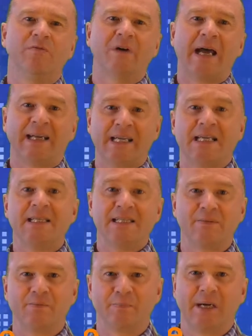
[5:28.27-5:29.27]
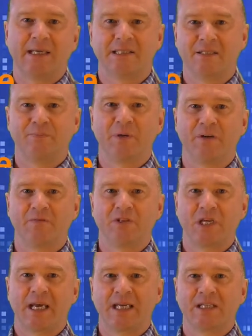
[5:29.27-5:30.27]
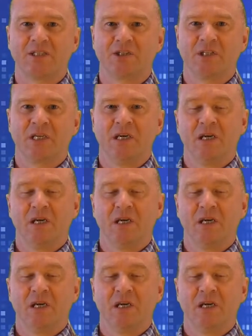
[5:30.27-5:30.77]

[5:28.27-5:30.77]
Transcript: that is impacted by the change